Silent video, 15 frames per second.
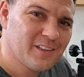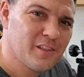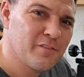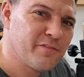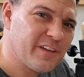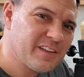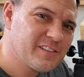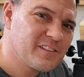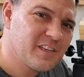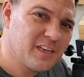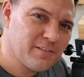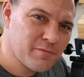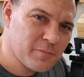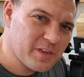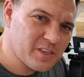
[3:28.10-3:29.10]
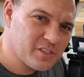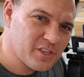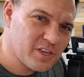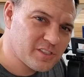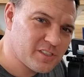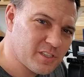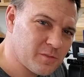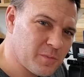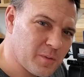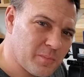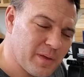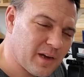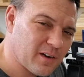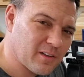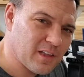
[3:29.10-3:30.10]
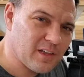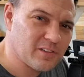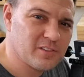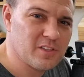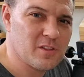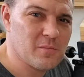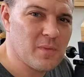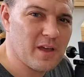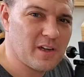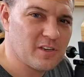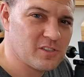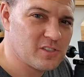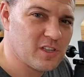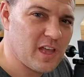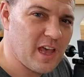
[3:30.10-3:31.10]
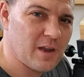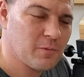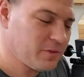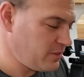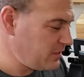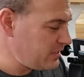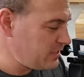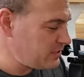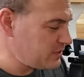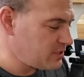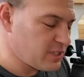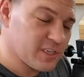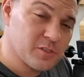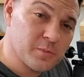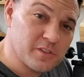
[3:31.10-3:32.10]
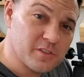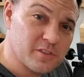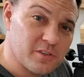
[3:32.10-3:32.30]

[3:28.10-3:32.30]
The fence can even be adjusted to be parallel to the miter slot with these adjustment